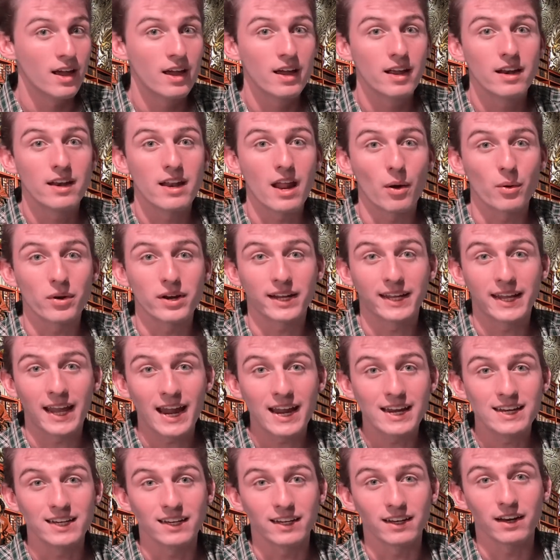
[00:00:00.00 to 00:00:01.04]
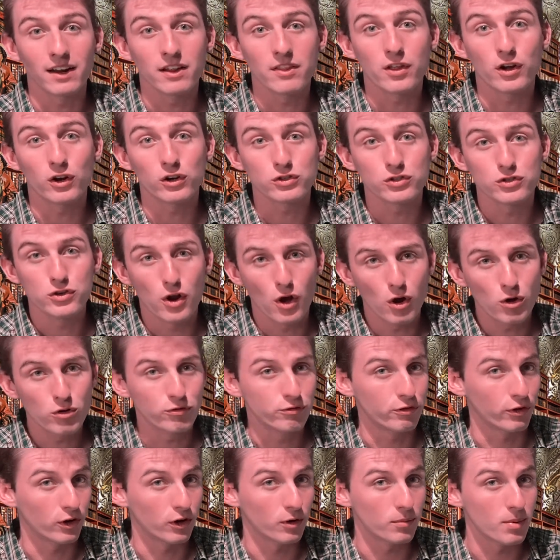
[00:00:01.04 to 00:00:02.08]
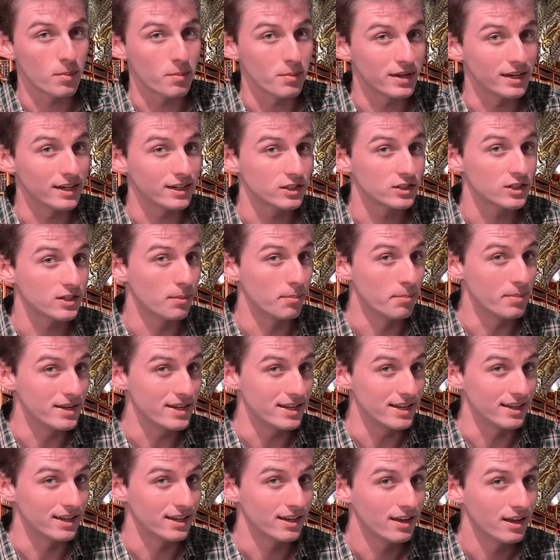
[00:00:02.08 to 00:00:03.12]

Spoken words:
Now in Akkadian there's no verb meaning to be.